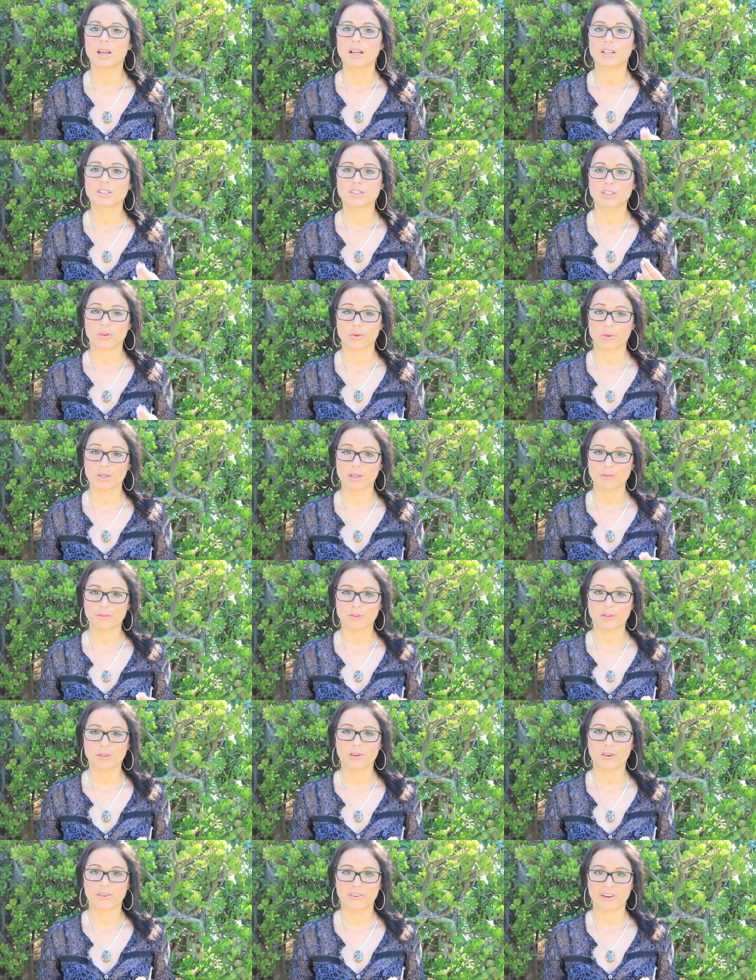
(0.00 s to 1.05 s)
So if
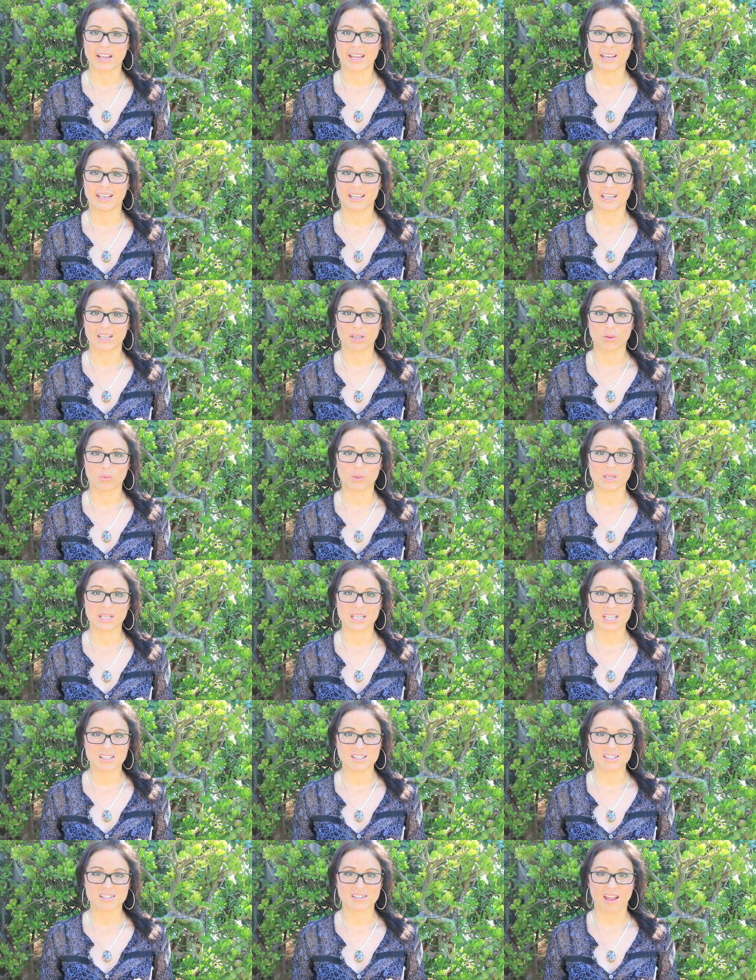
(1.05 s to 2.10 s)
you are ready, we
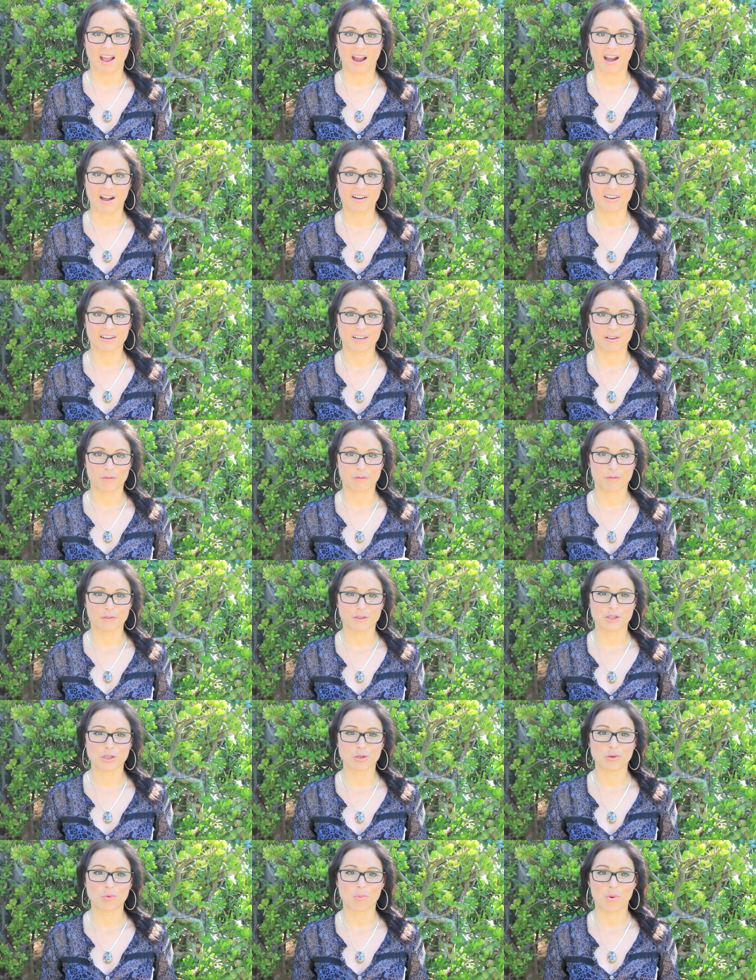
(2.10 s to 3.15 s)
can start in a
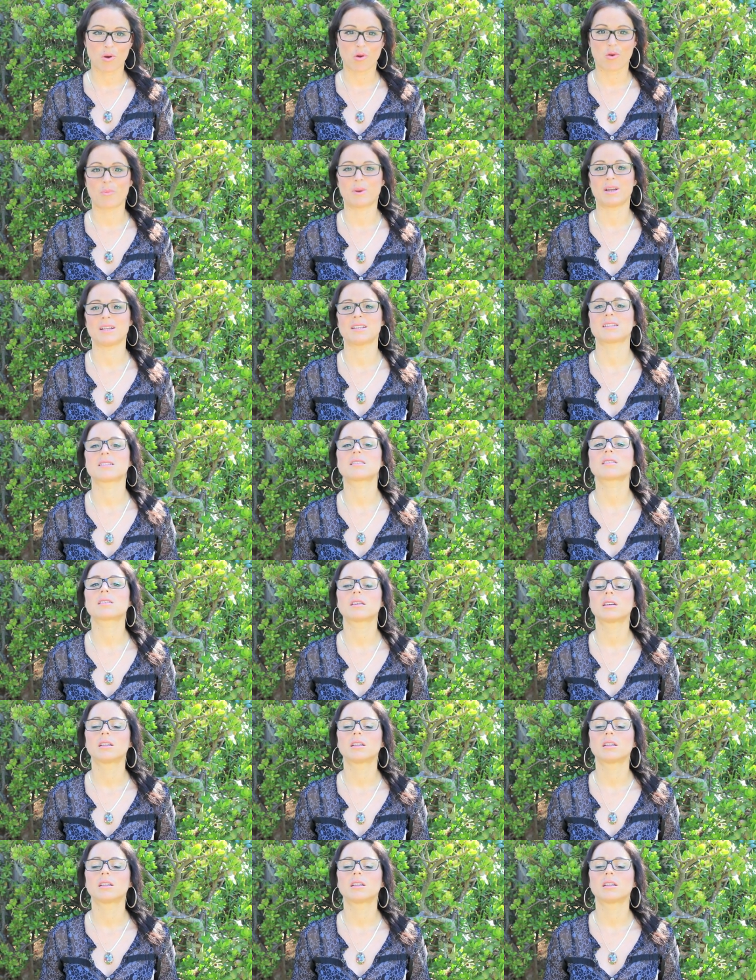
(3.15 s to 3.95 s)
few moments.